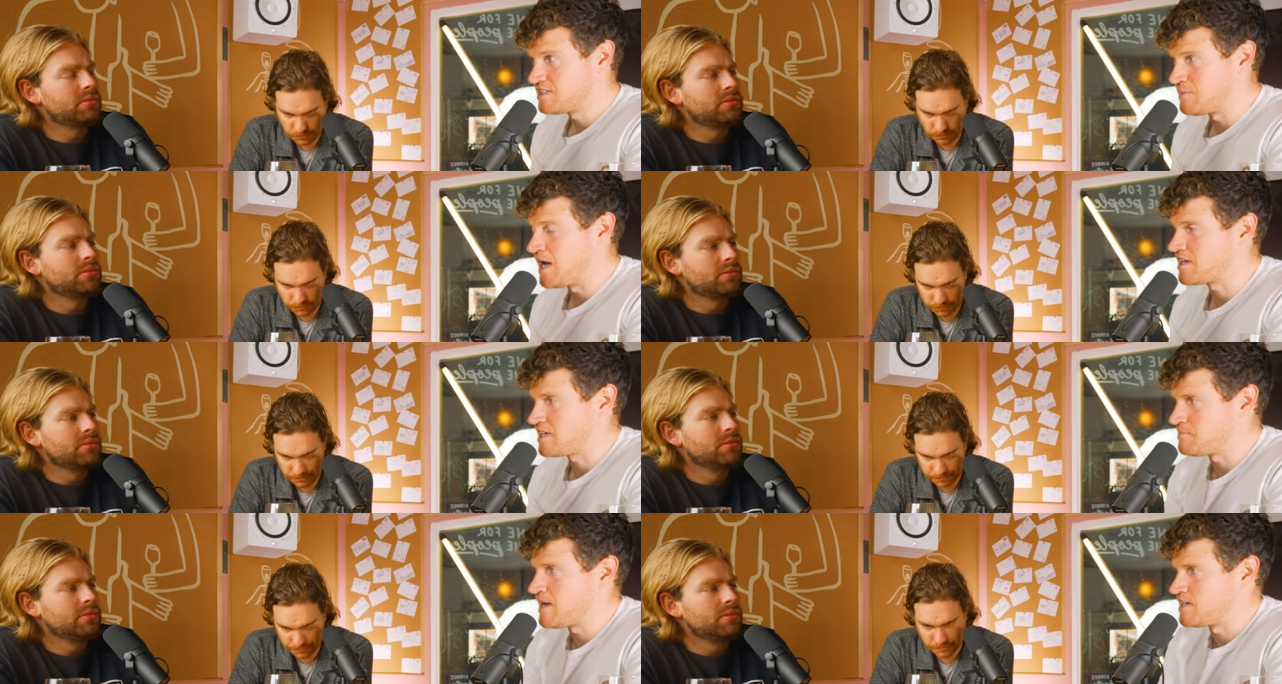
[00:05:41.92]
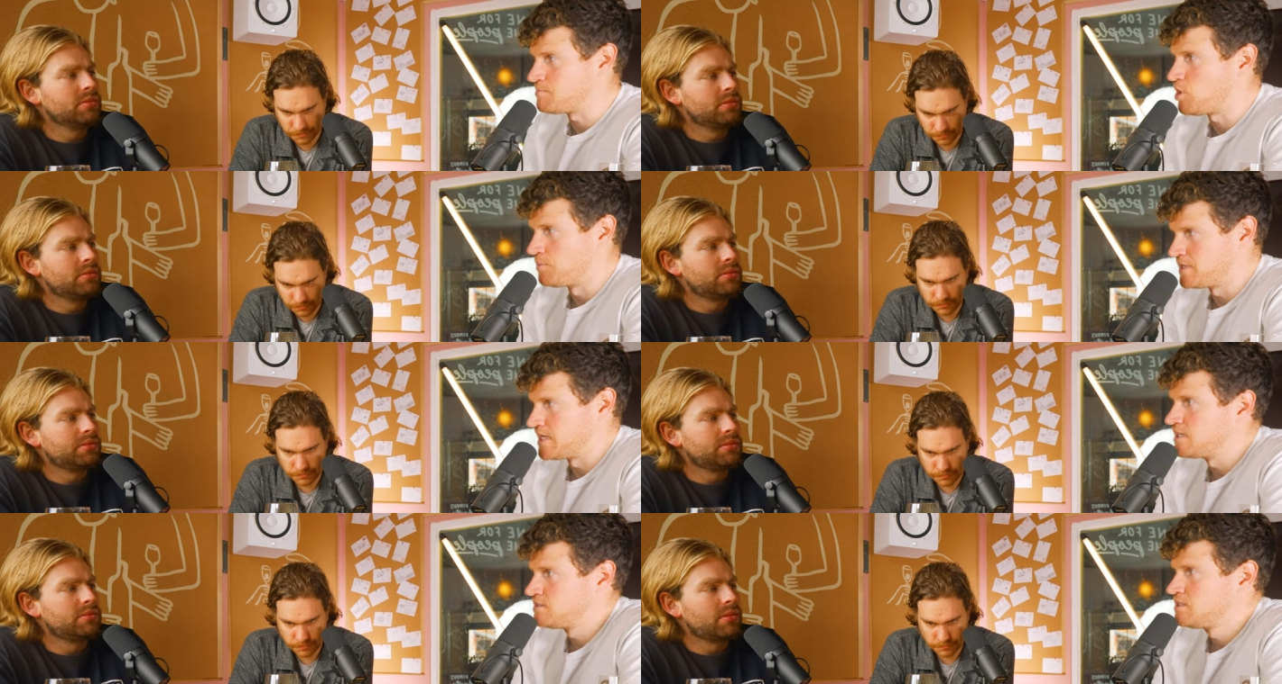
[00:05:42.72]
Speaker 1: The marketing made it
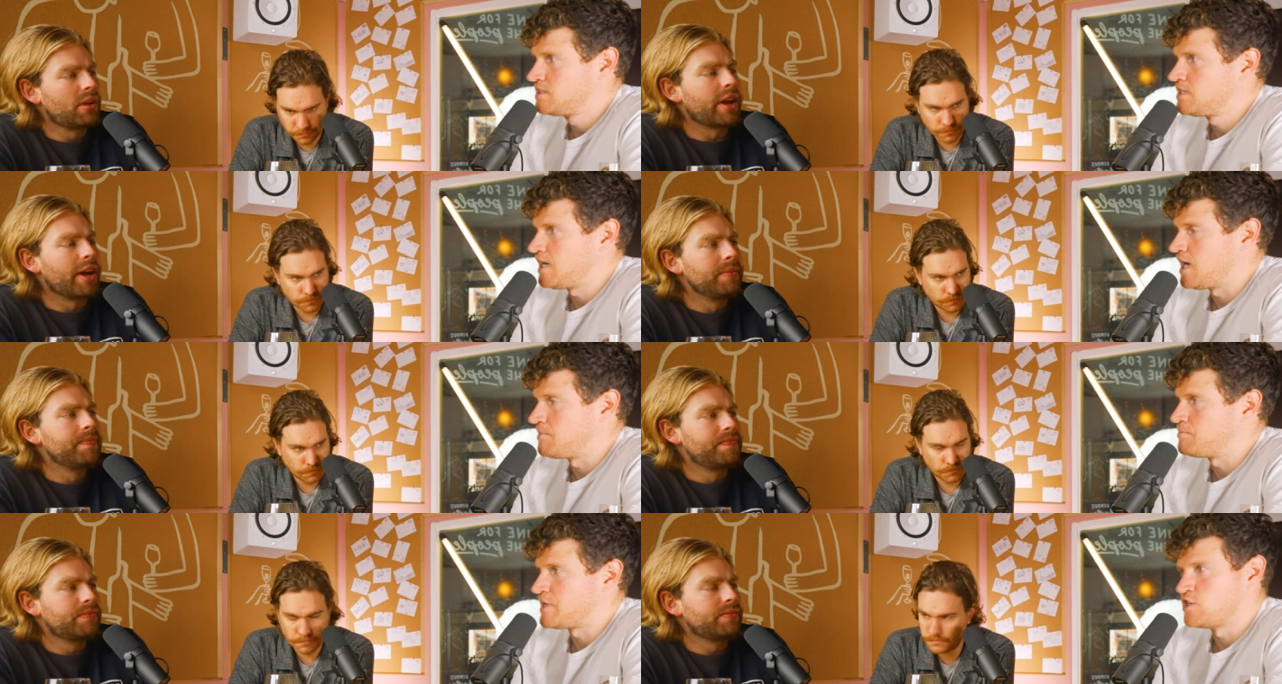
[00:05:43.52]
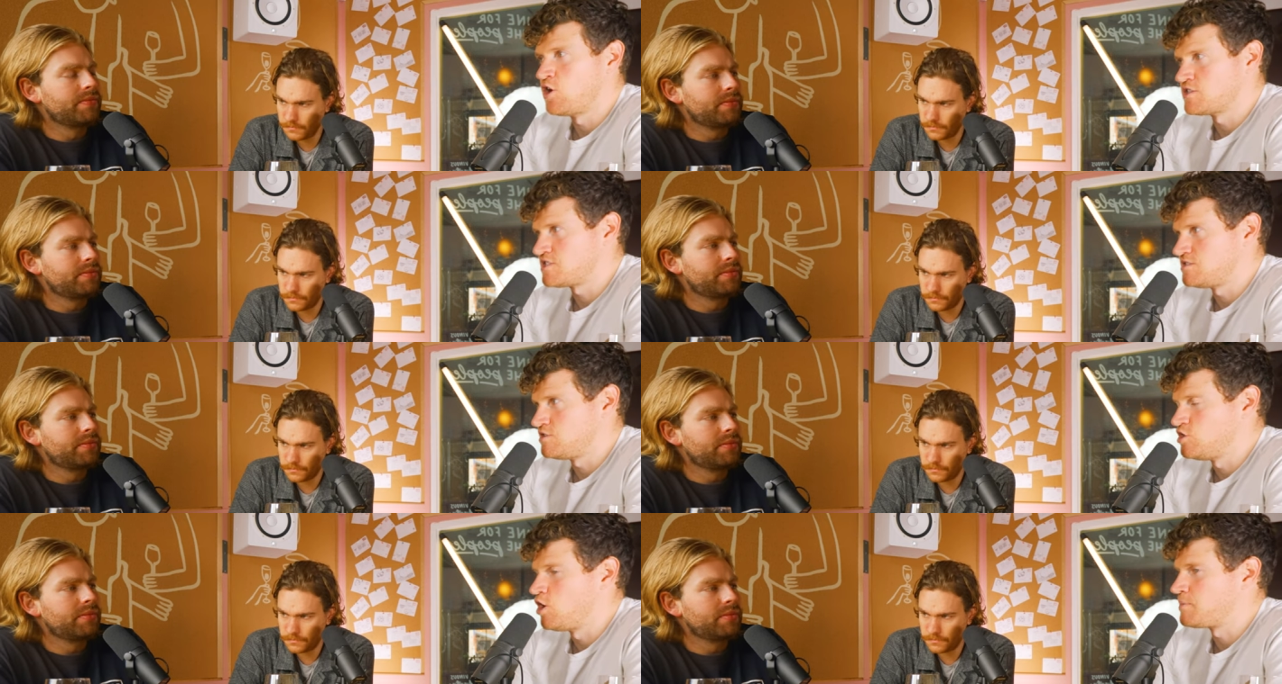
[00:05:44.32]
popular, okay. um, but not
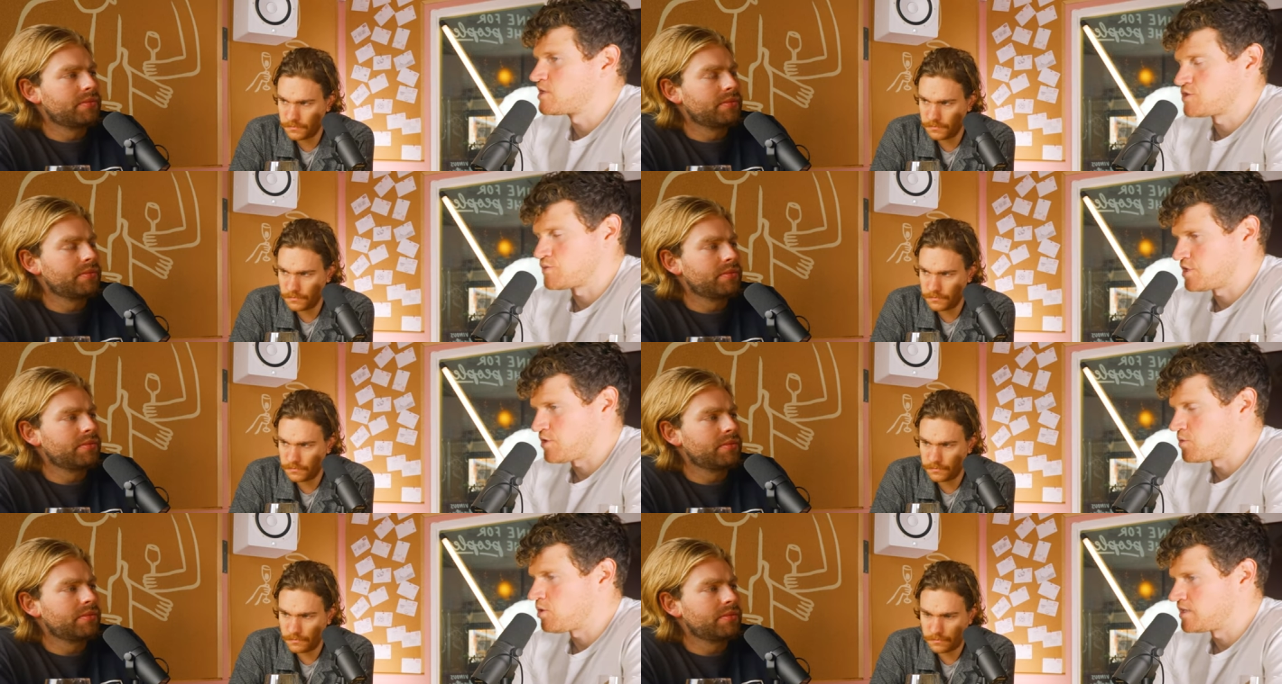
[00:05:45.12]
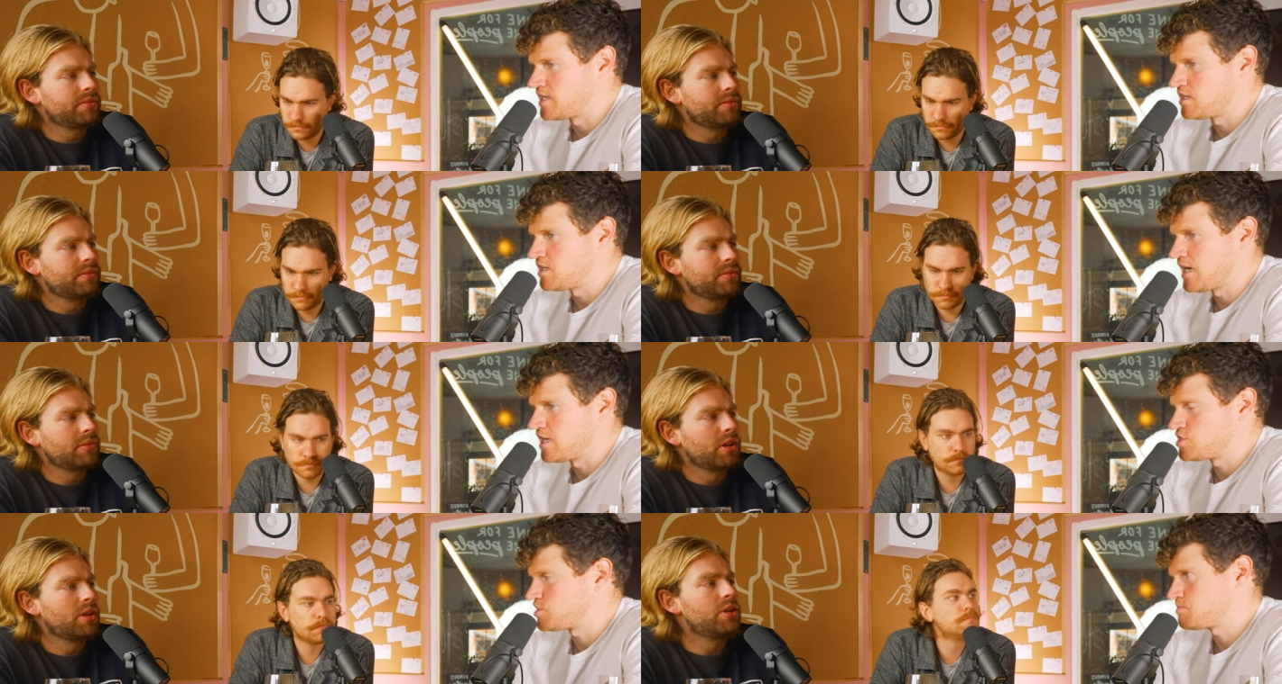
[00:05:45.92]
not because it was low quality.
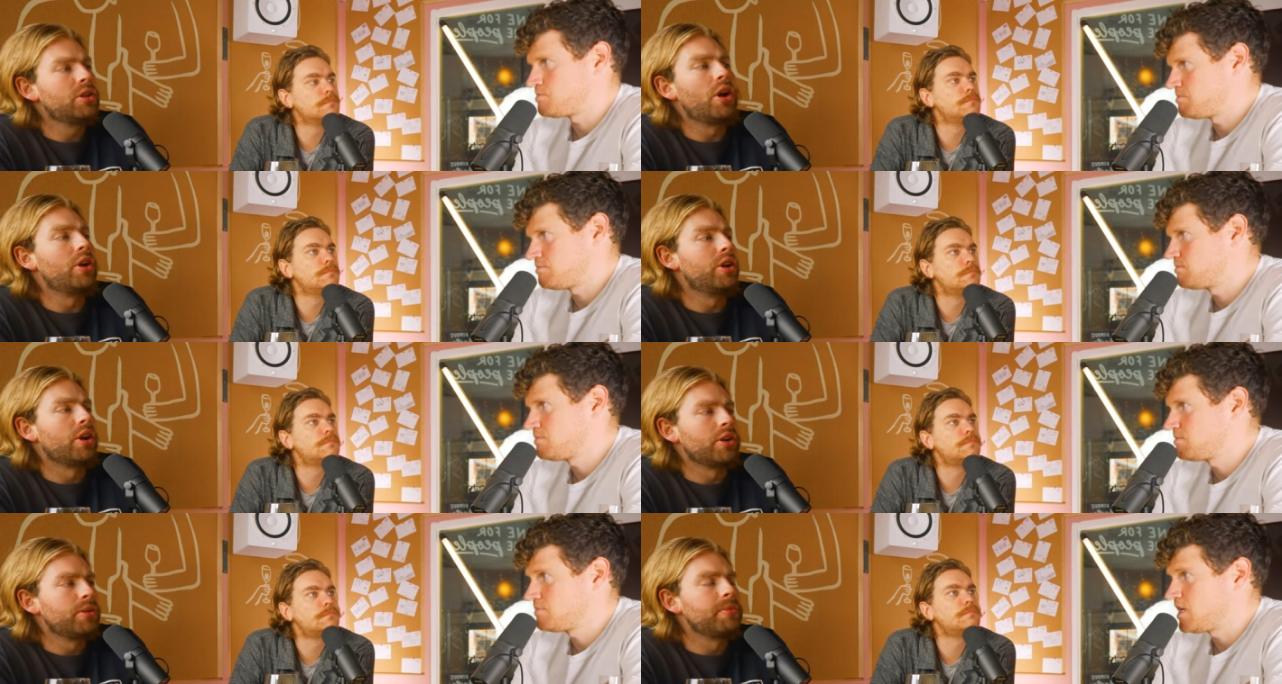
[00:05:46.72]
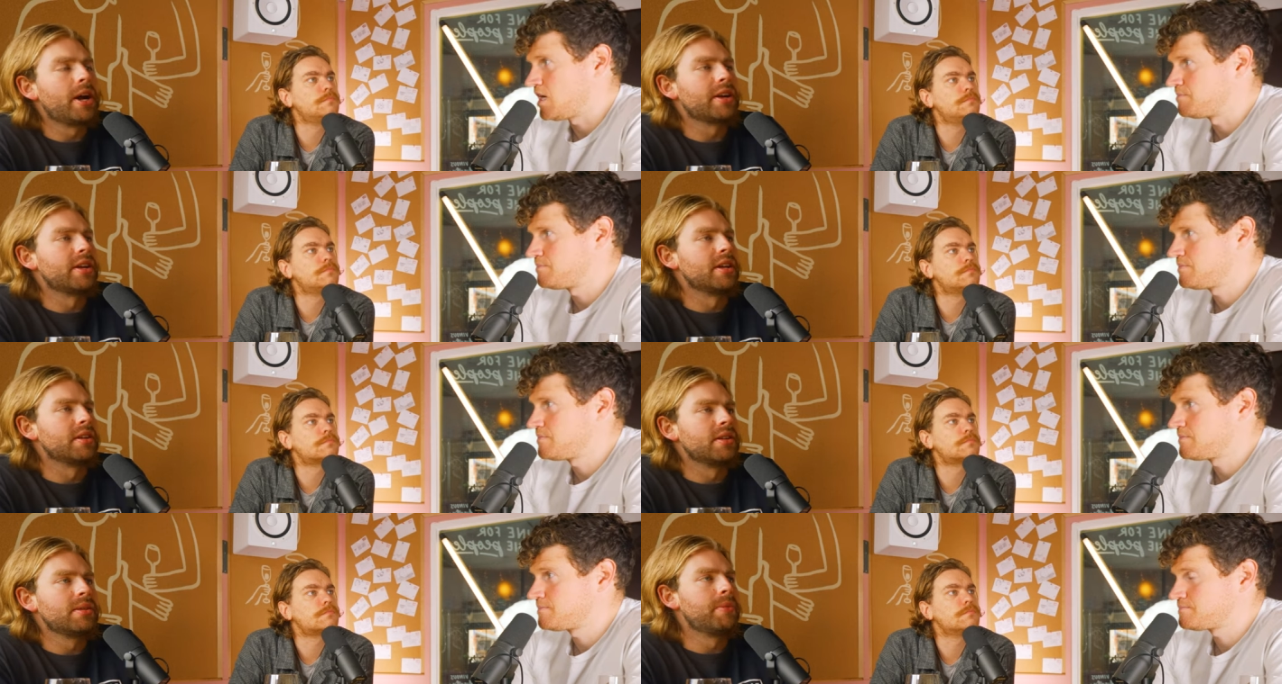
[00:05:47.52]
Uh, just no, no, no. Yeah.
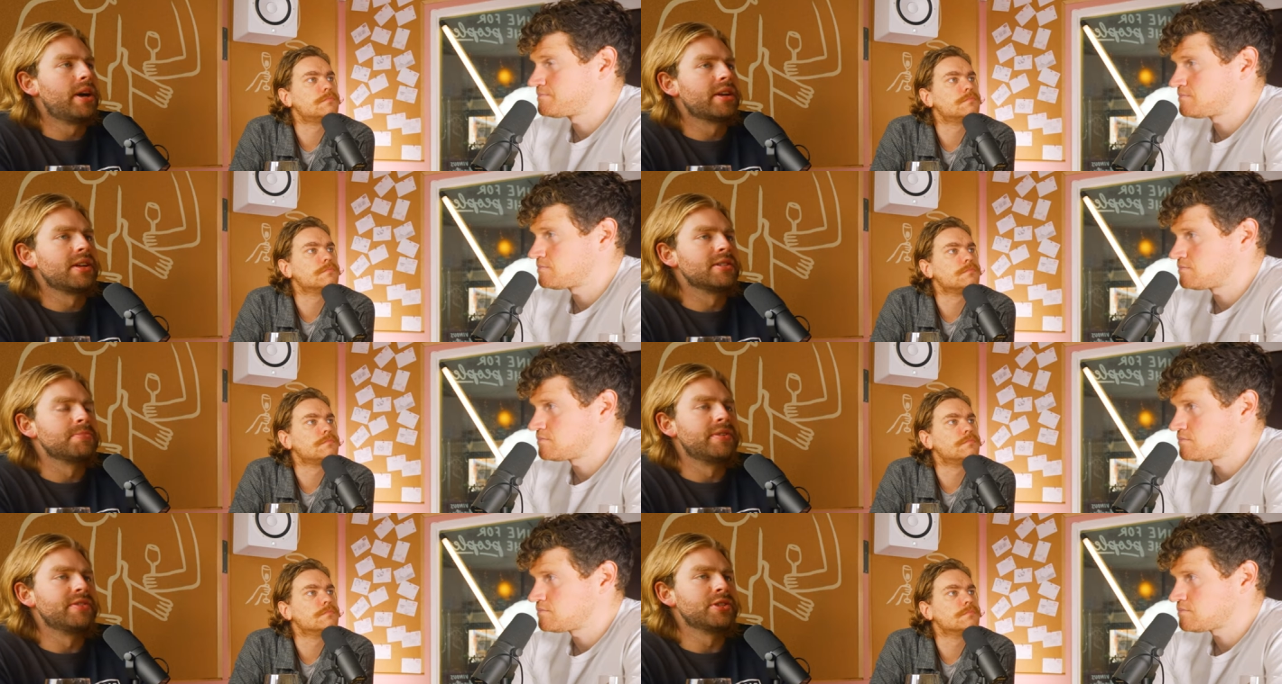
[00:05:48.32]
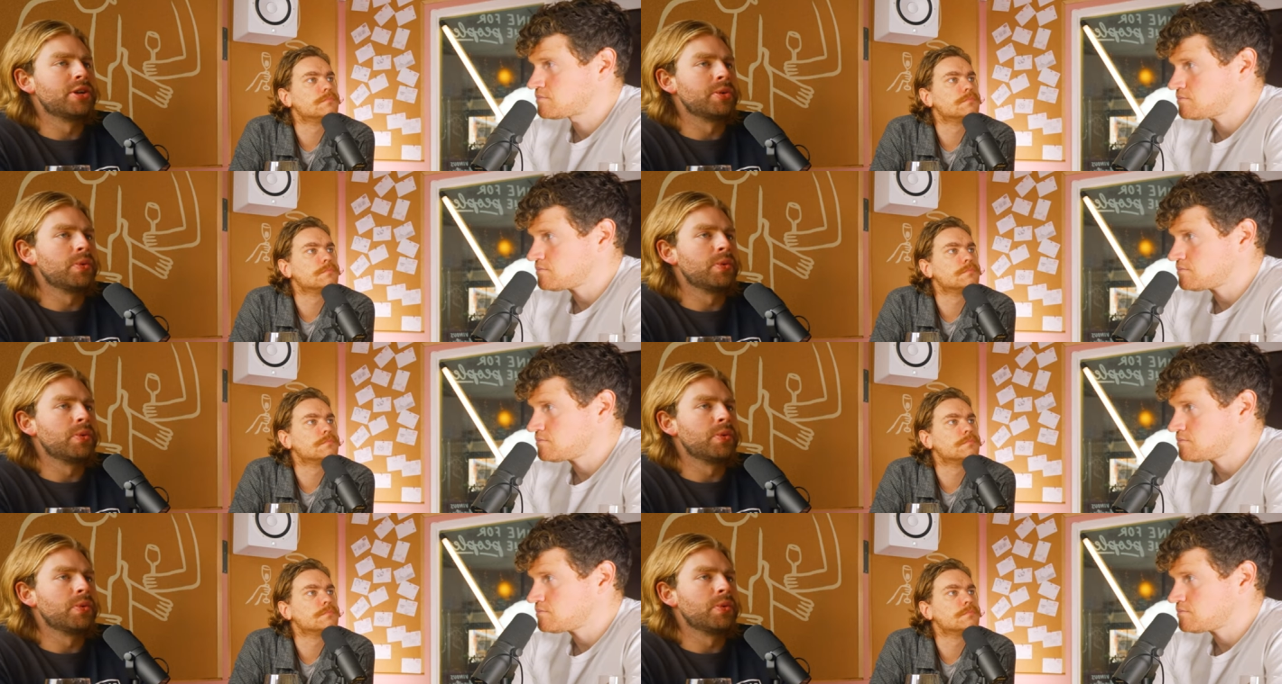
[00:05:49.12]
Marketing, marketing is a bit of a dirty